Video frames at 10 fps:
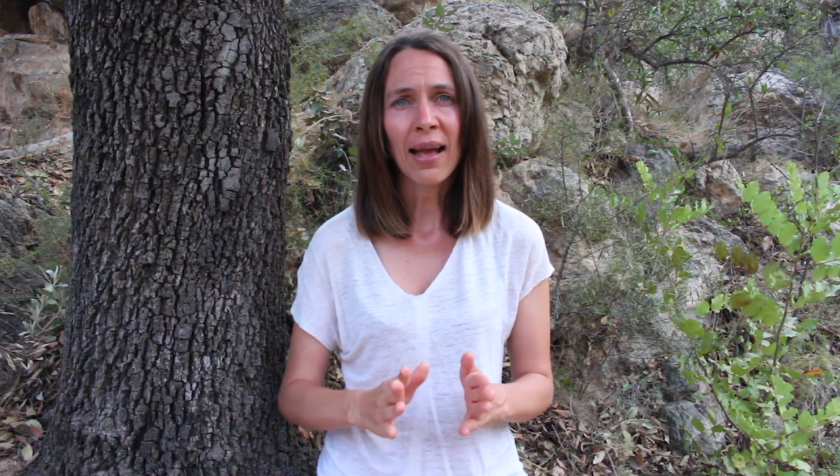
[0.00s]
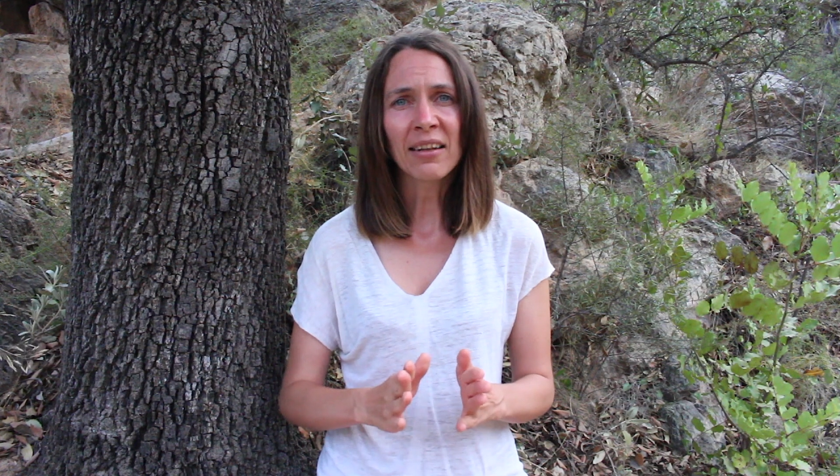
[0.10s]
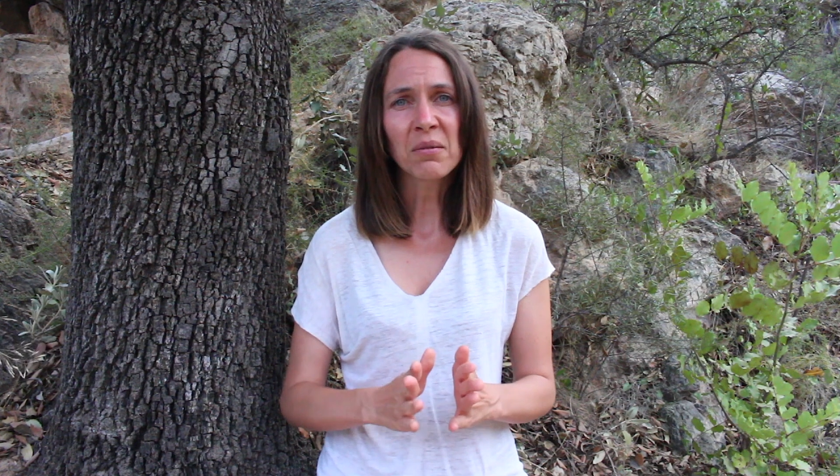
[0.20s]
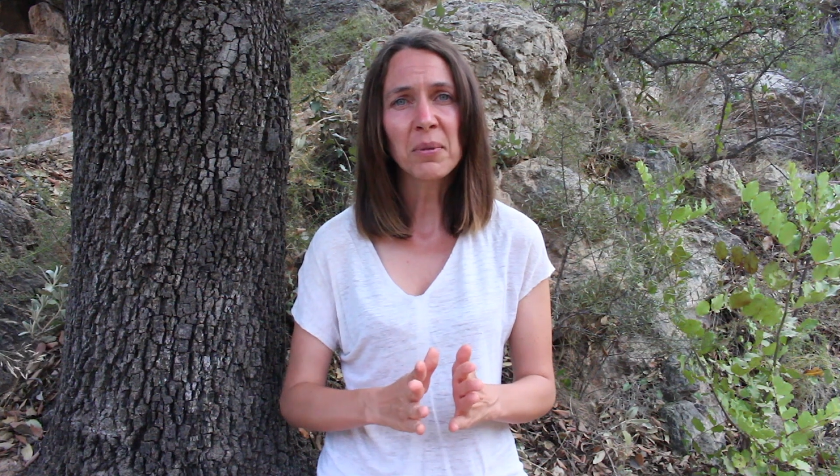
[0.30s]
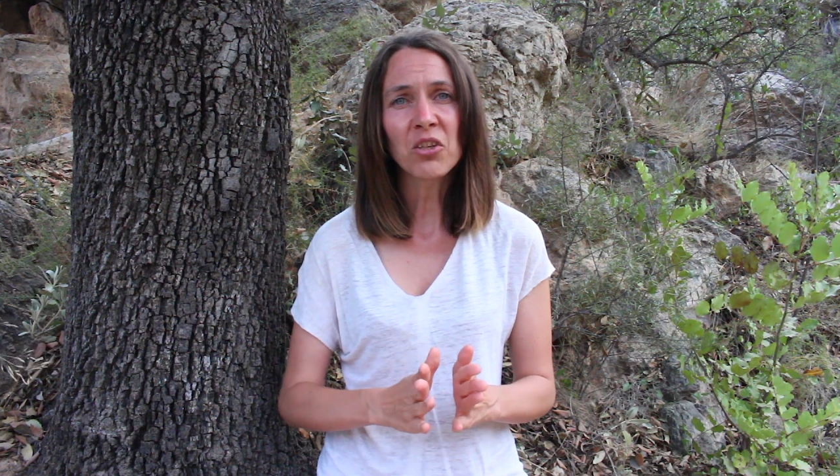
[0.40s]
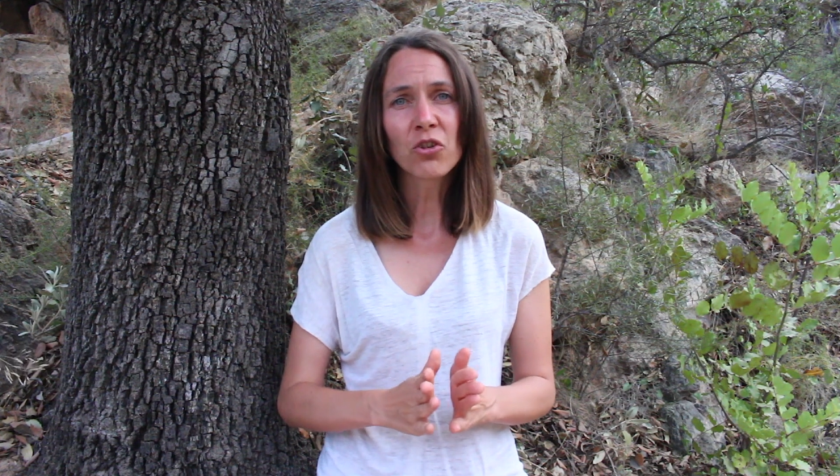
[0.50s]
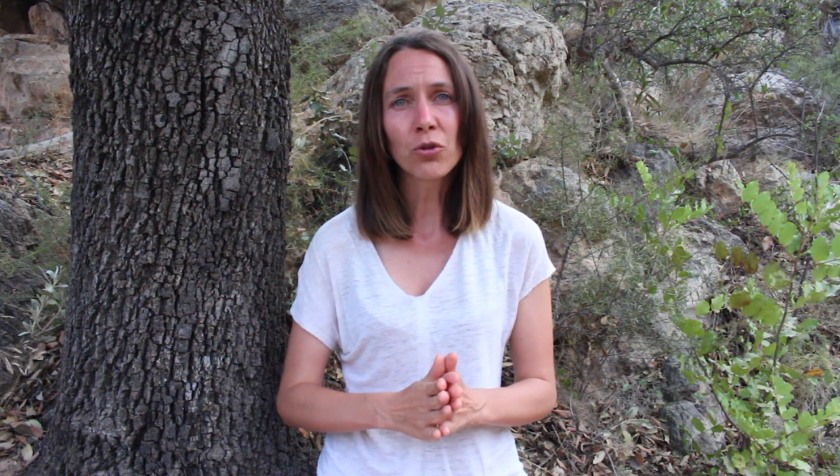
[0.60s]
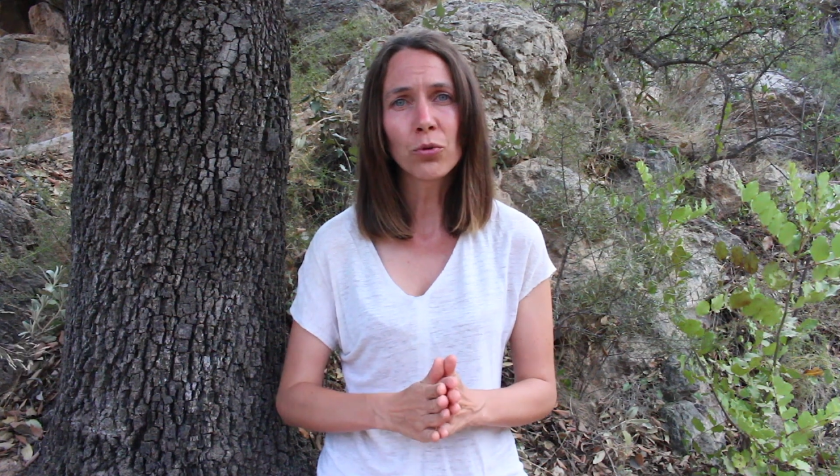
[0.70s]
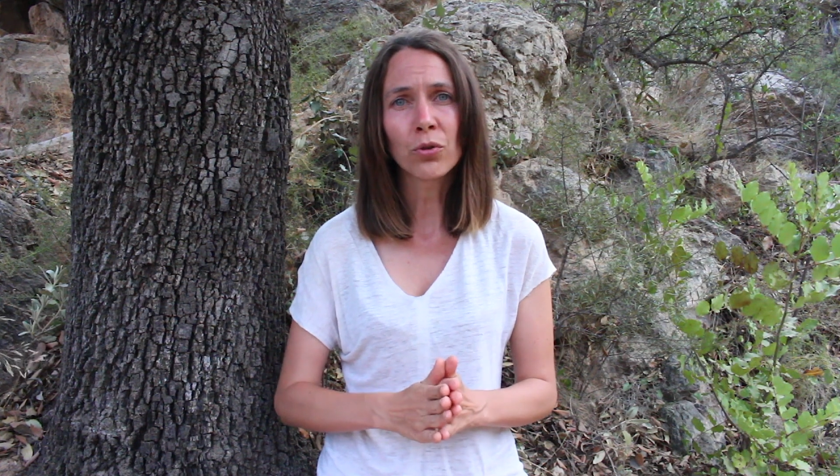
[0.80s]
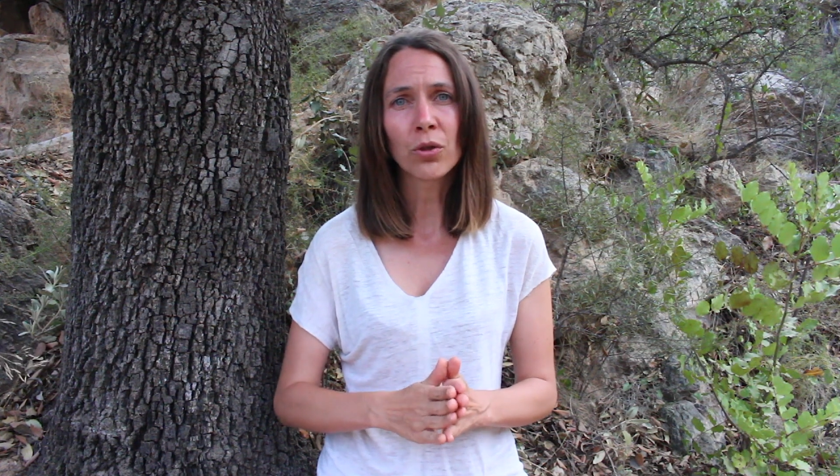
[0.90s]
and to be
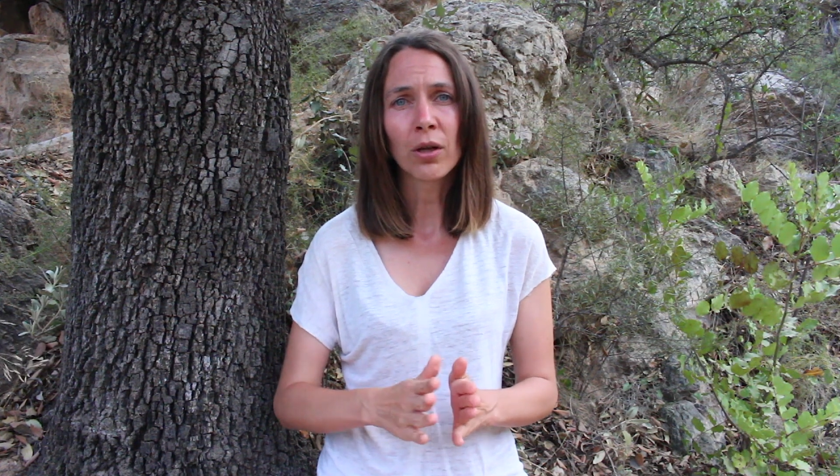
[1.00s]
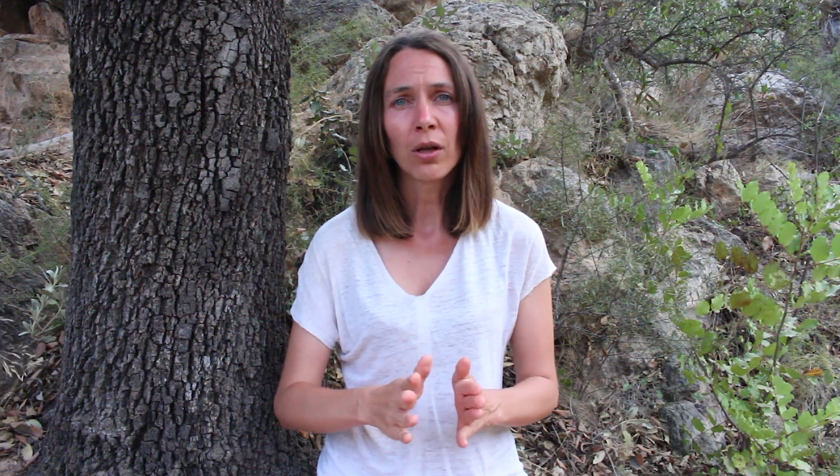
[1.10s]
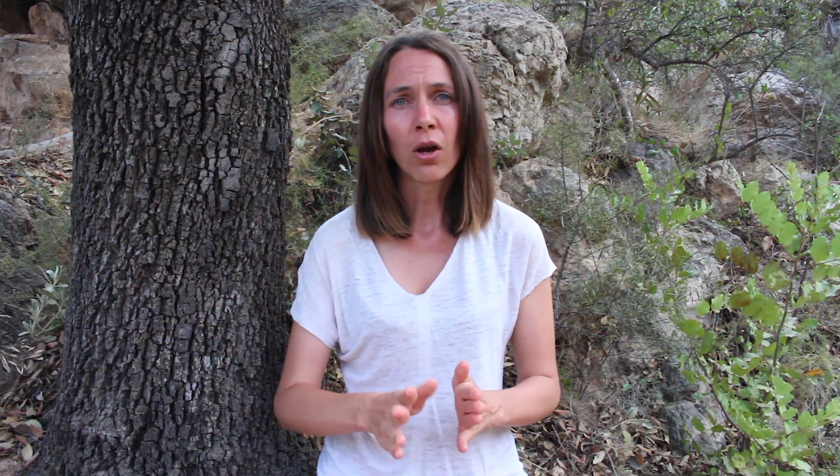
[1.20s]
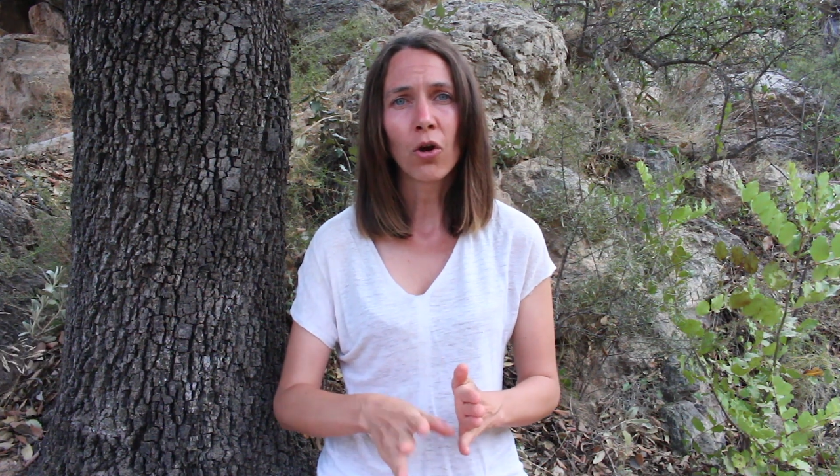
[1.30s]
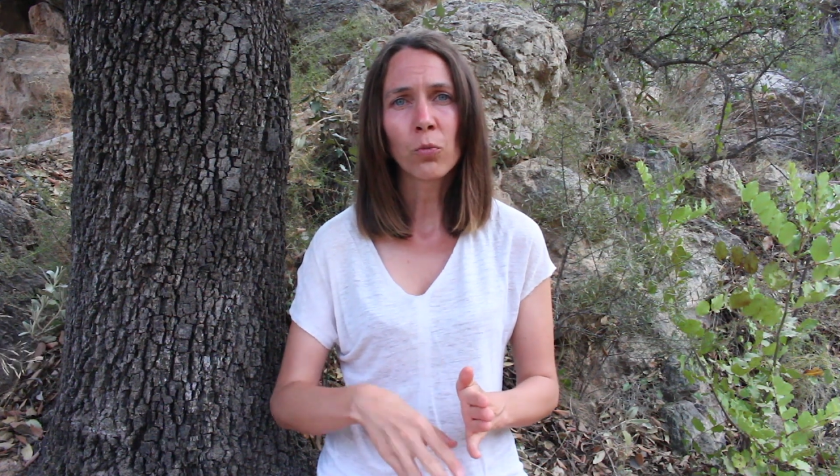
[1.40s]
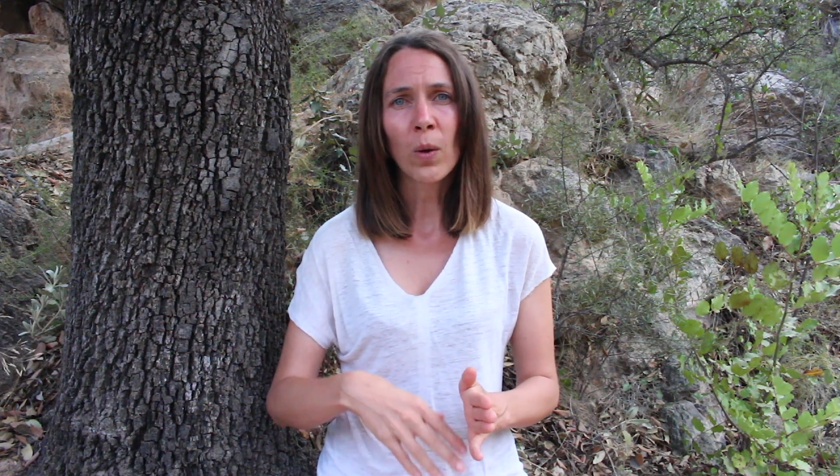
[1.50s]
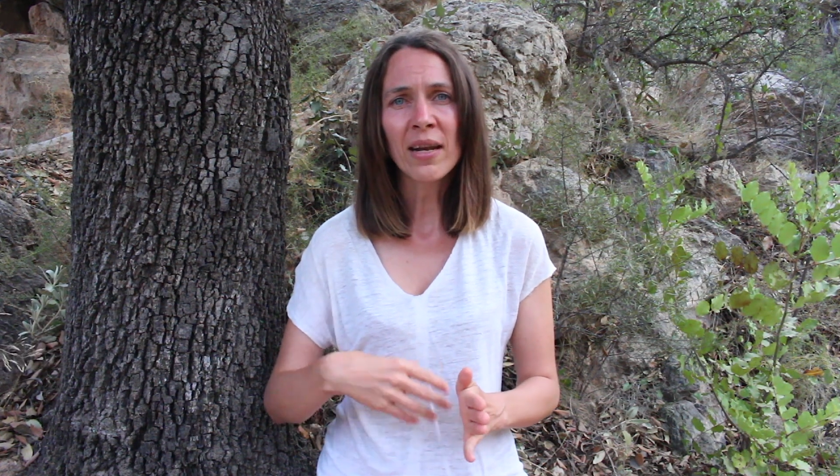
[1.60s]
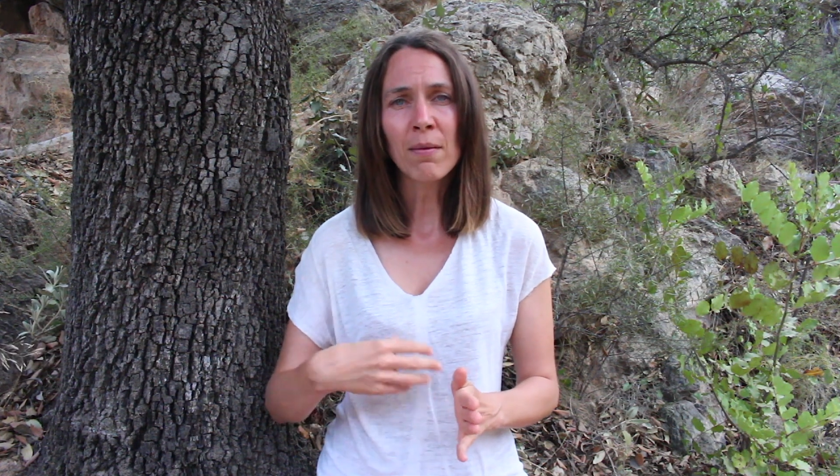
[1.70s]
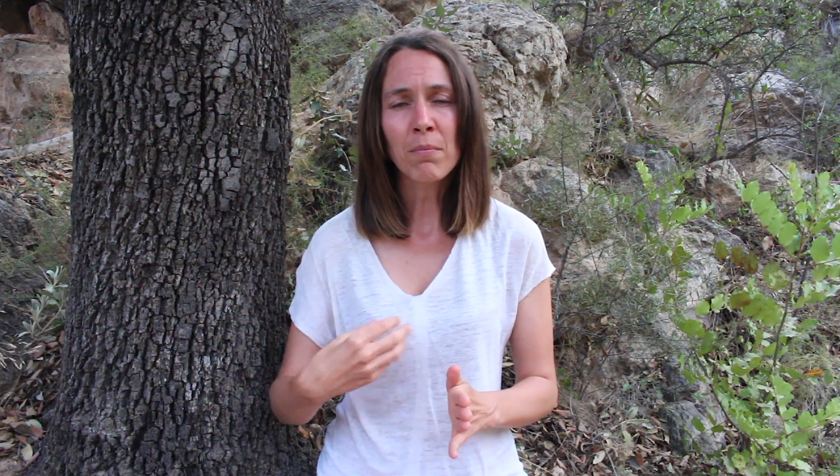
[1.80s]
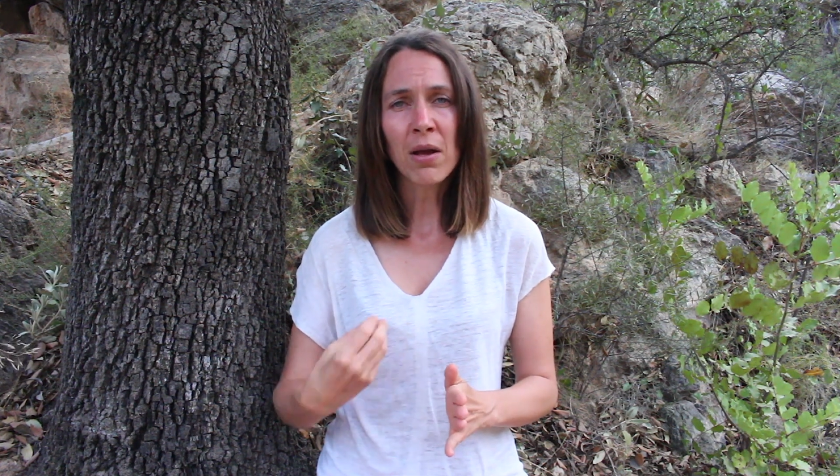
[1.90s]
sure on
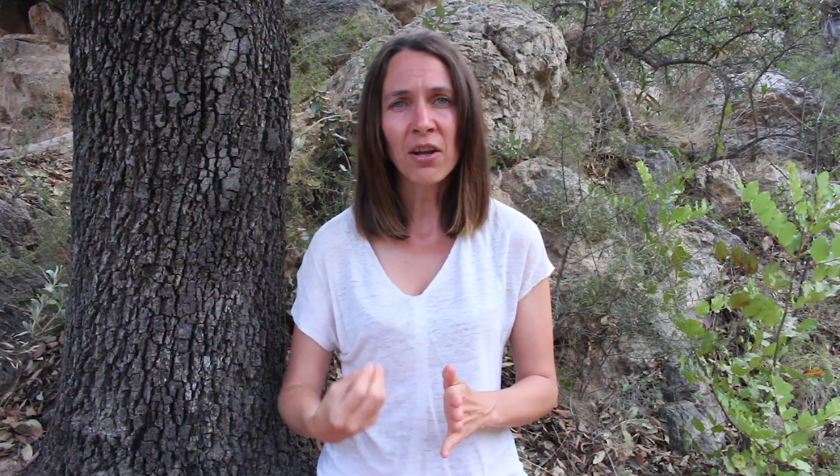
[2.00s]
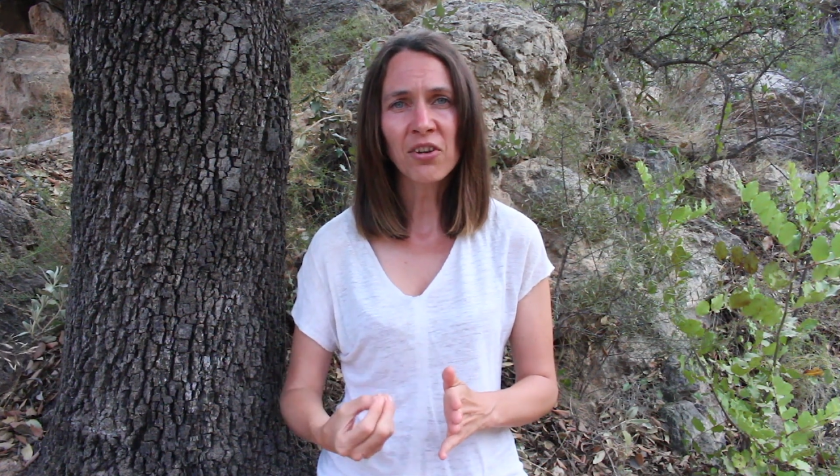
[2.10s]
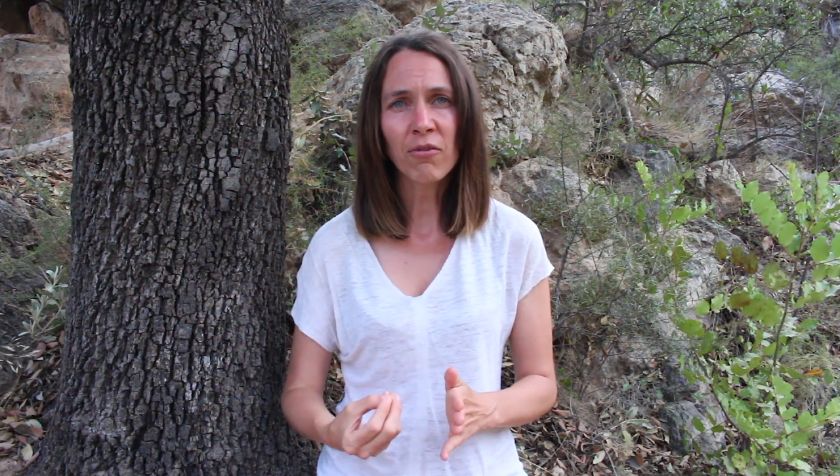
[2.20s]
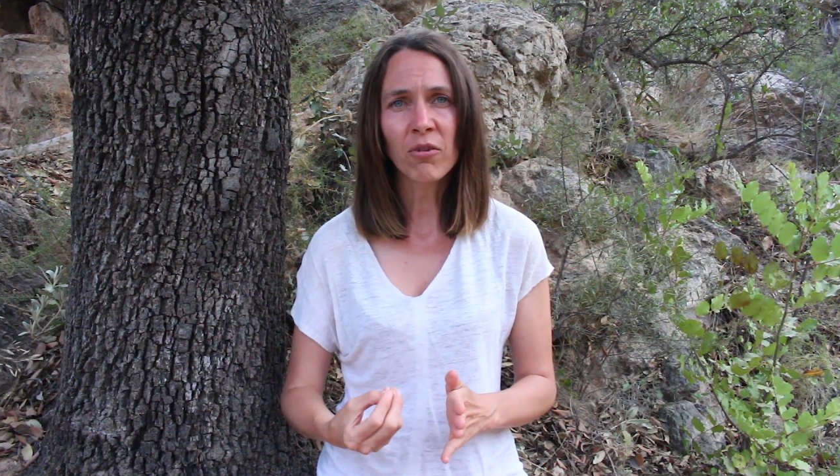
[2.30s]
when emerging